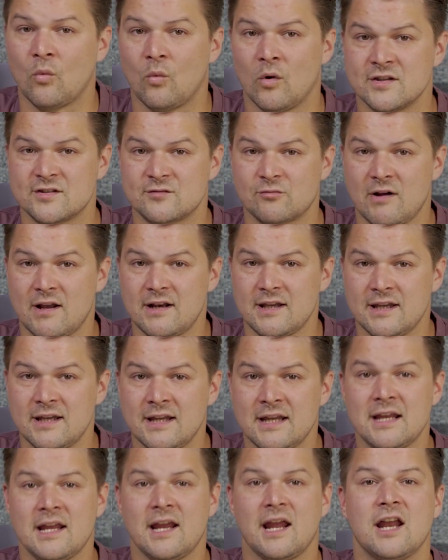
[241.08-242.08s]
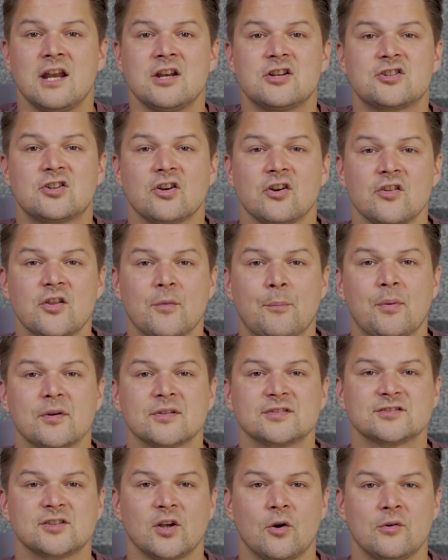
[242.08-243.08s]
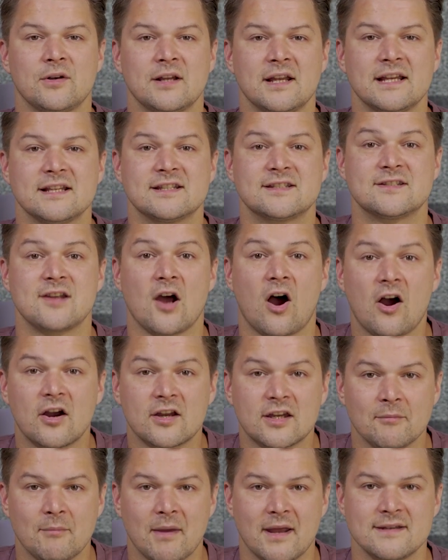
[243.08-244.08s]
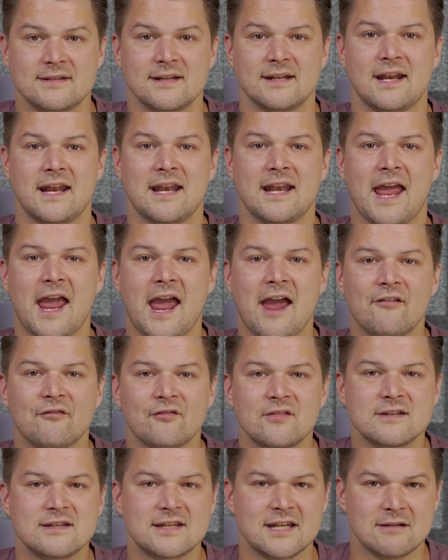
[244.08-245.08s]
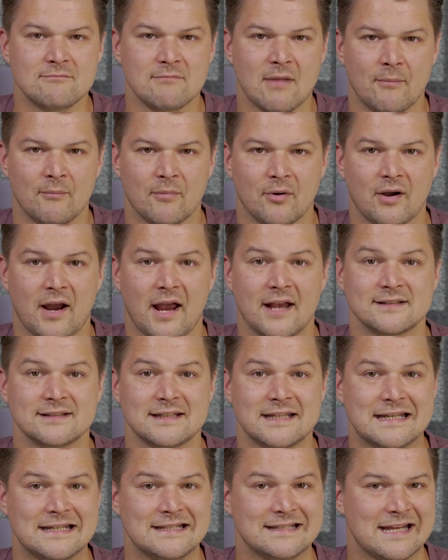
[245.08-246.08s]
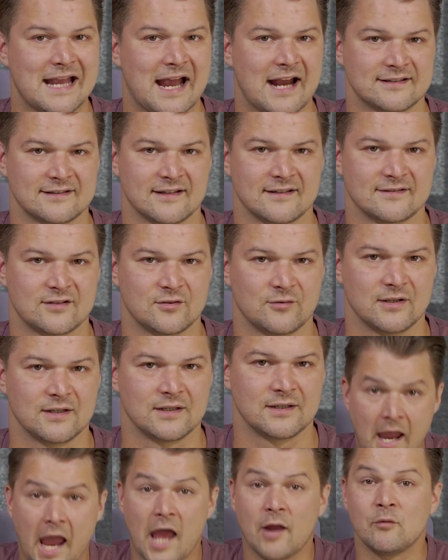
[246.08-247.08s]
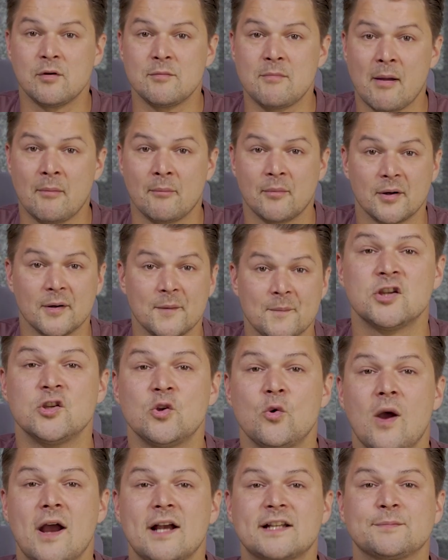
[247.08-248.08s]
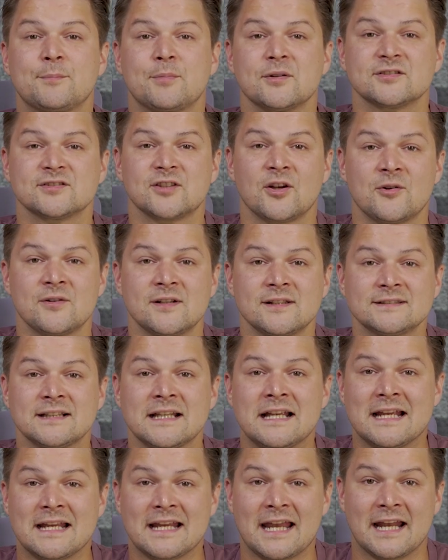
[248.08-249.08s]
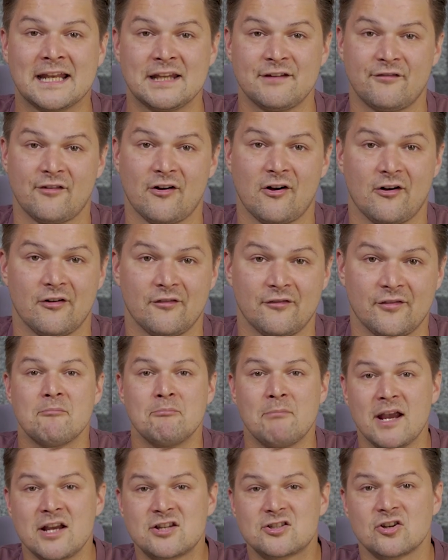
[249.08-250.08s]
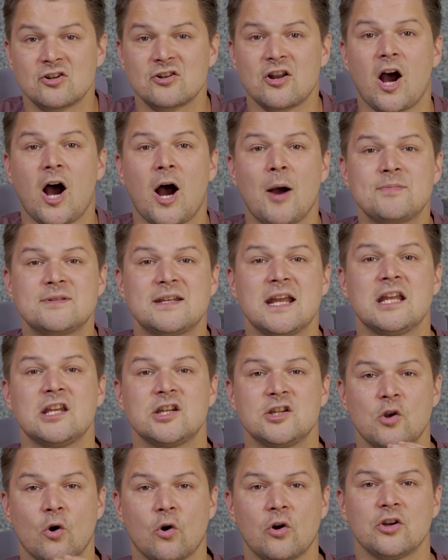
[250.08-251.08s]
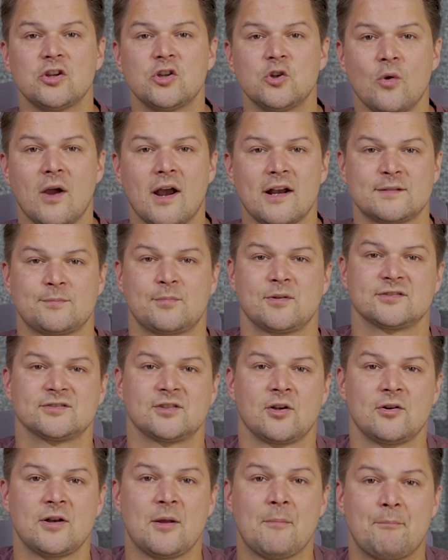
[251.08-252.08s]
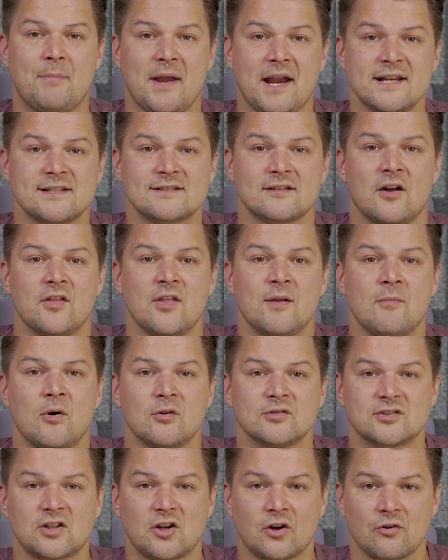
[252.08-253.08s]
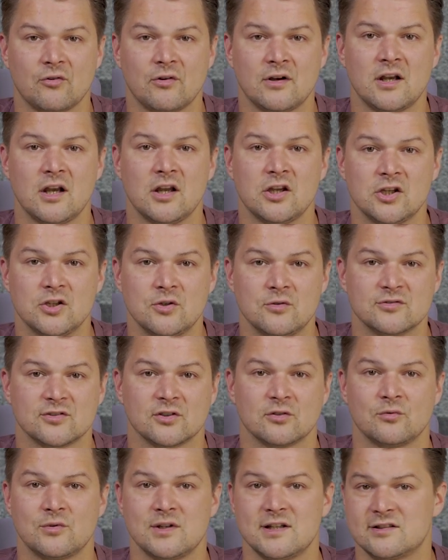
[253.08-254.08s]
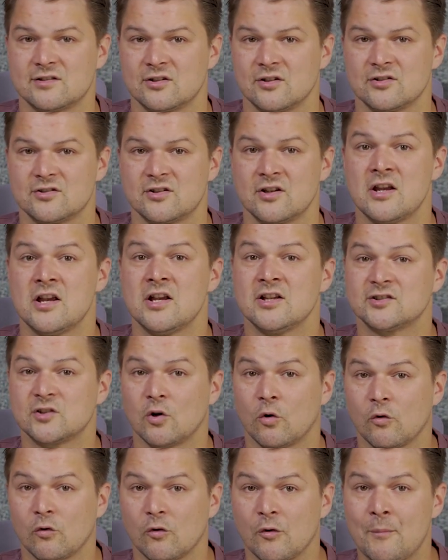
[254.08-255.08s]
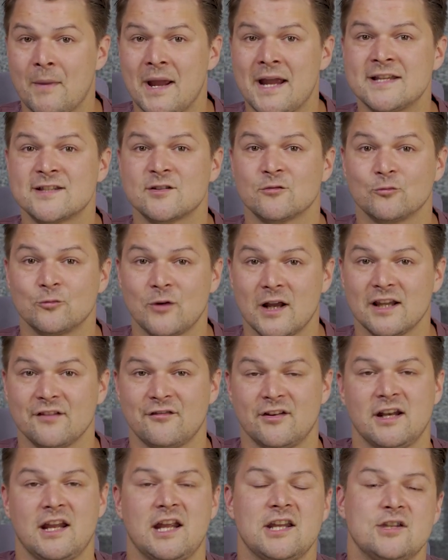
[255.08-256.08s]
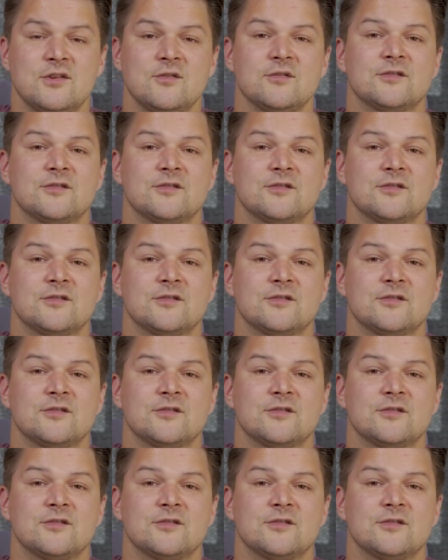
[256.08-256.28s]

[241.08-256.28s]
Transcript: Once ready, ensure the persona is documented and every team member has easy access to it. And remember, UX personas can evolve. Make sure to update your UX persona based on the most current user research so it remains relevant and